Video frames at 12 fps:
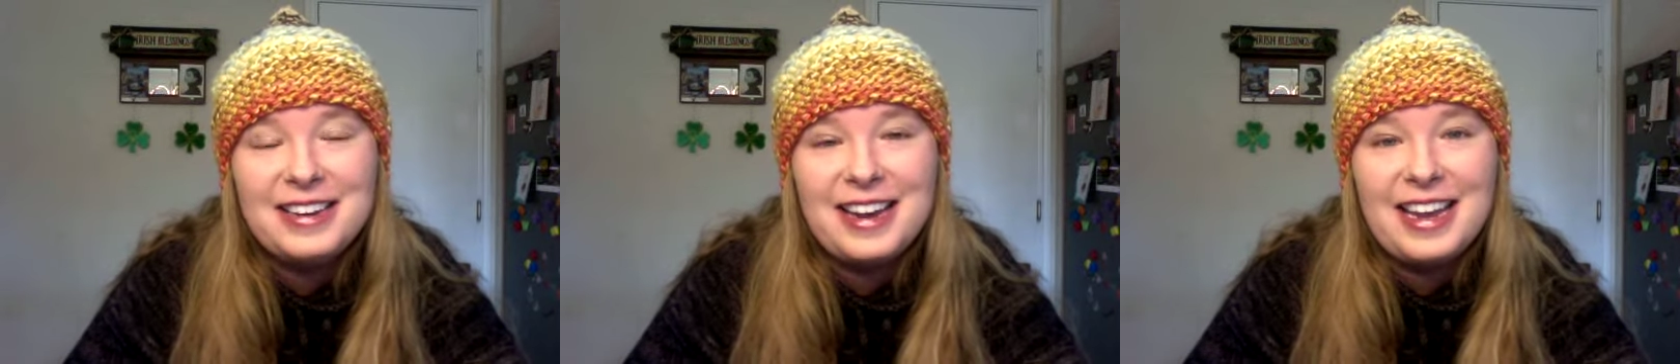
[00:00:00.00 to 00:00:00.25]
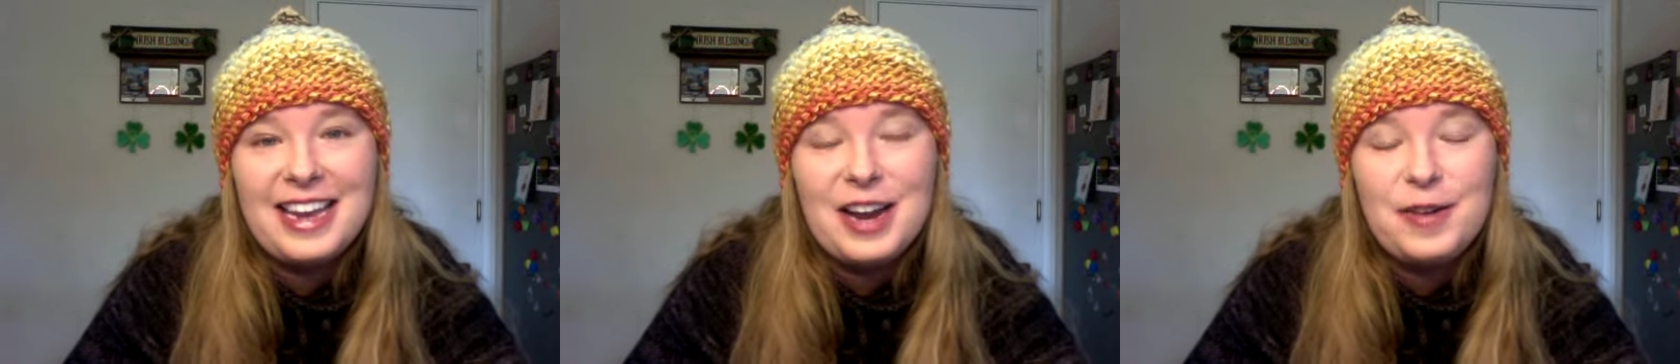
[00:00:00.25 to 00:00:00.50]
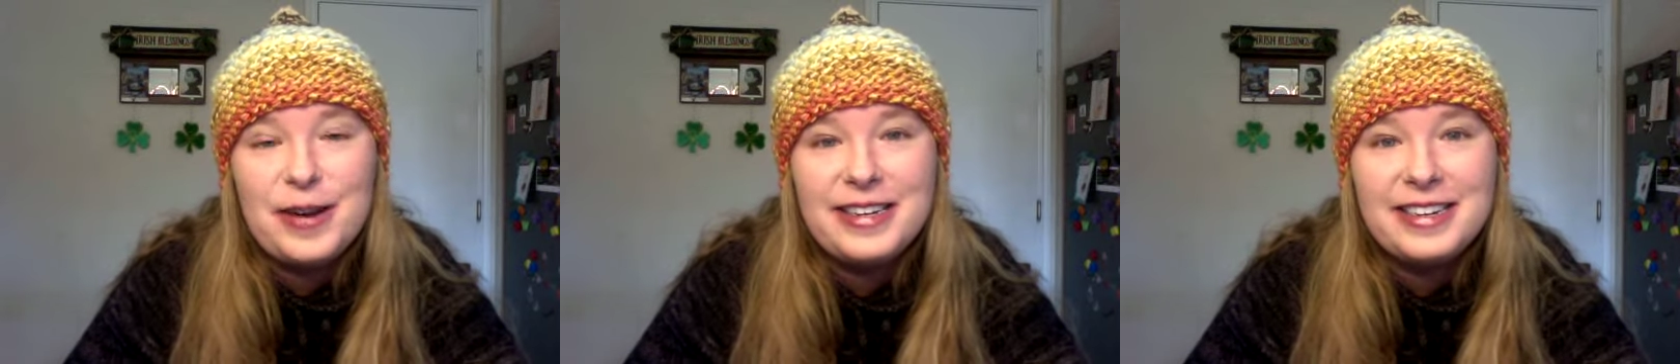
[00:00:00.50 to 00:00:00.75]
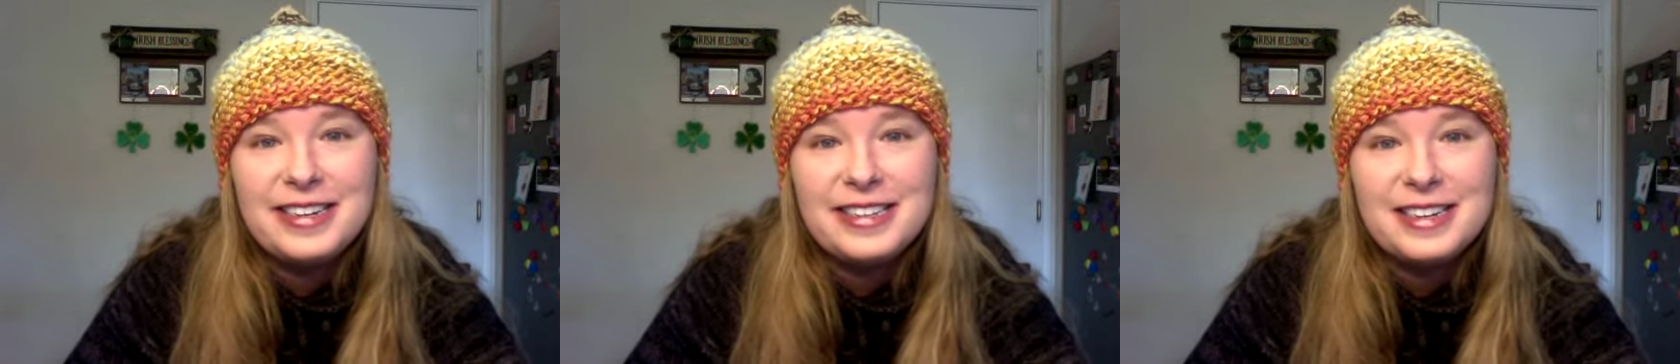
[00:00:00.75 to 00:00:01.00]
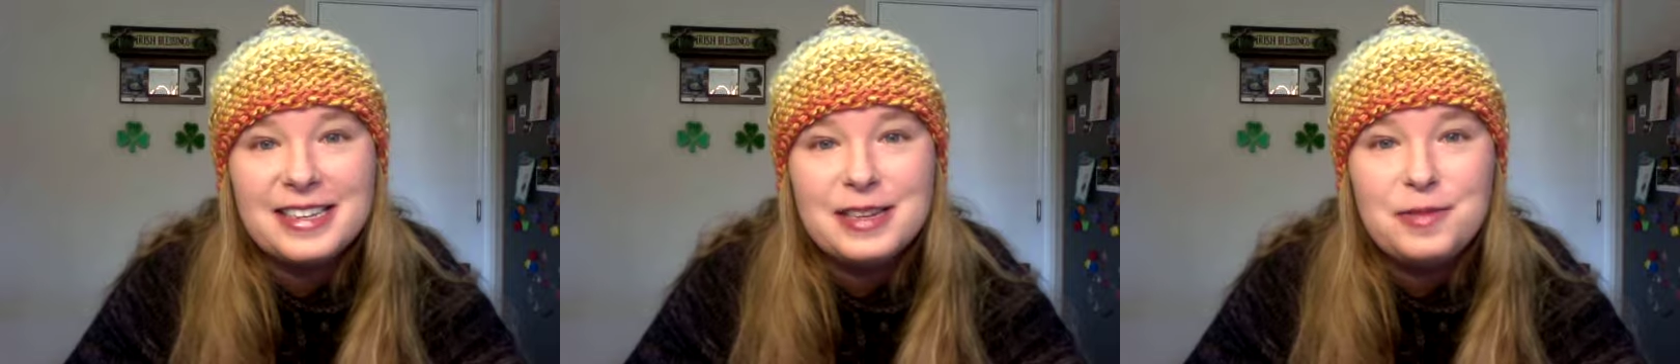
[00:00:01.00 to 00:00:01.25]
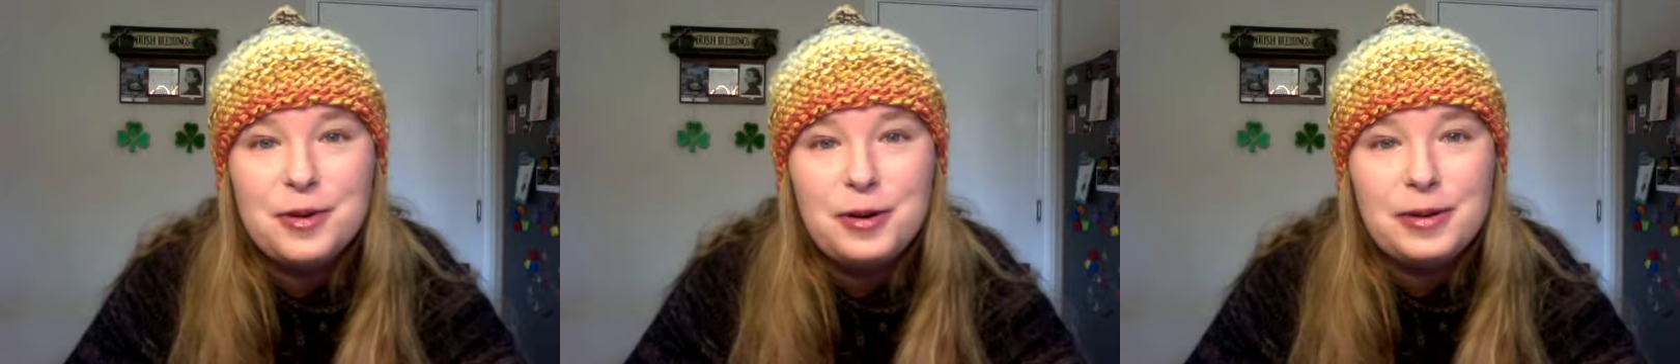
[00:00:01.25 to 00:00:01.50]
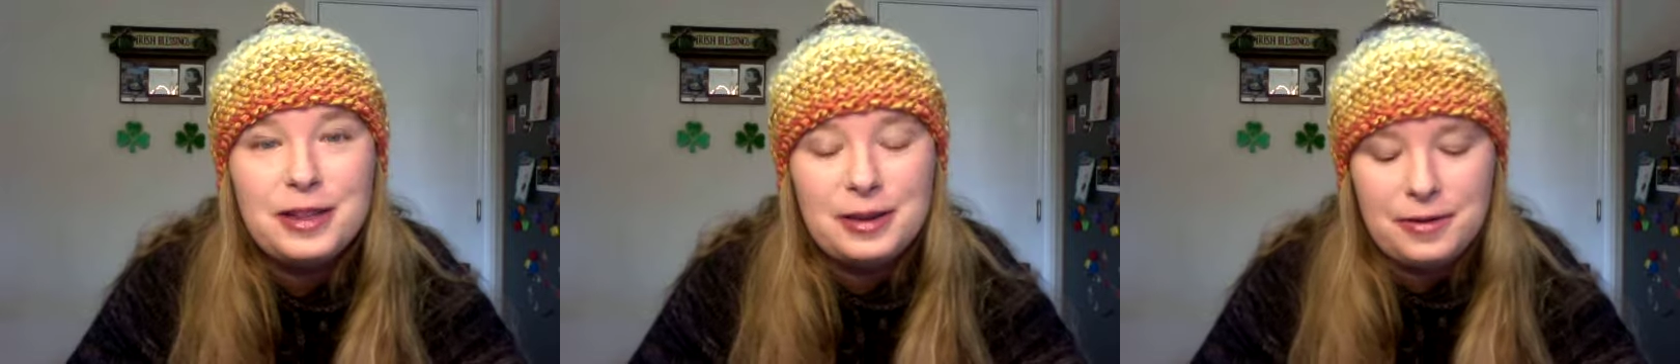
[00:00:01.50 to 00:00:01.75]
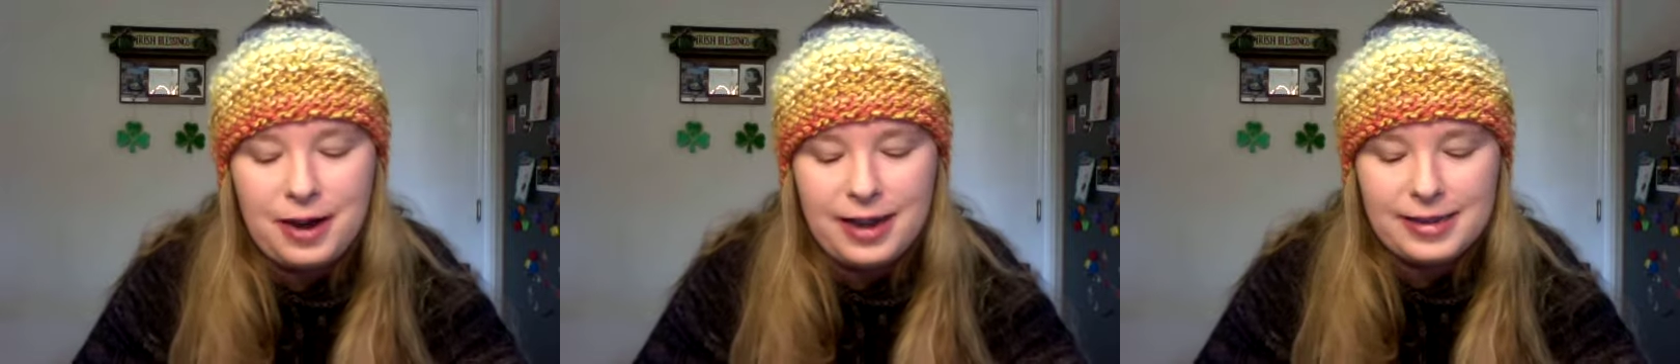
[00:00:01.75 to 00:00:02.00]
and I can't wait to discuss it more with you
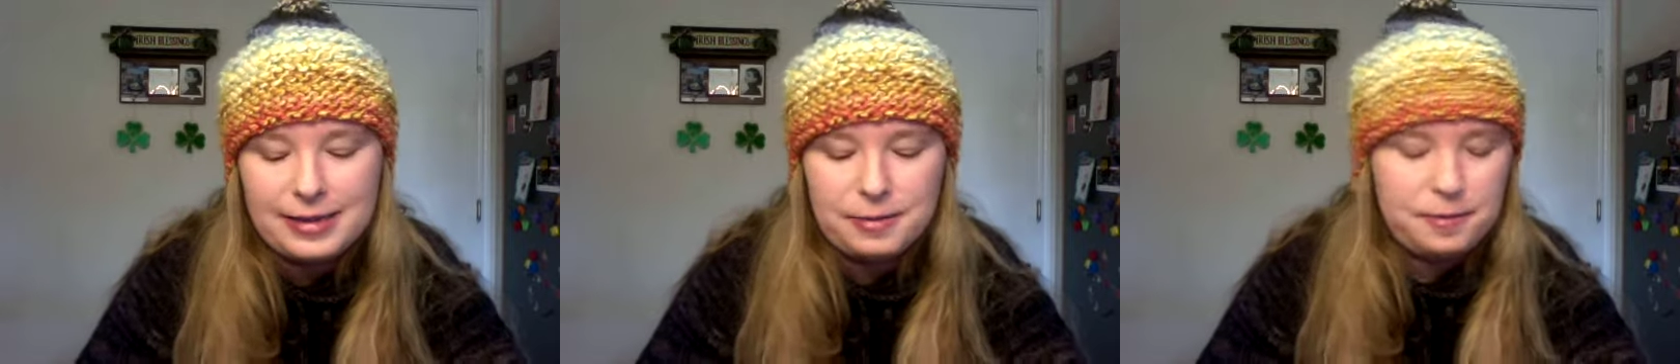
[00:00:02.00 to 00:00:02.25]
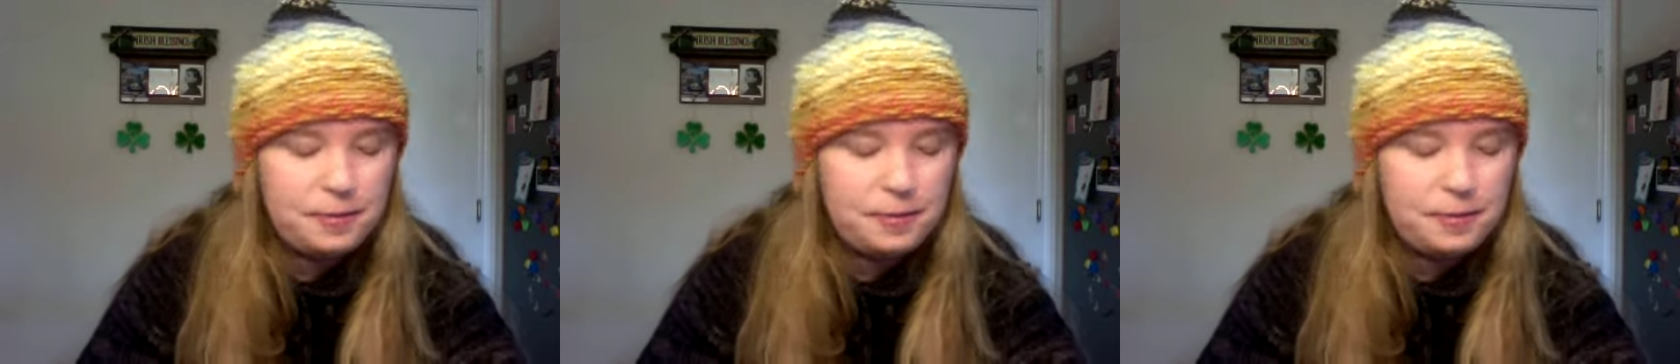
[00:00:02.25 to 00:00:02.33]
guys.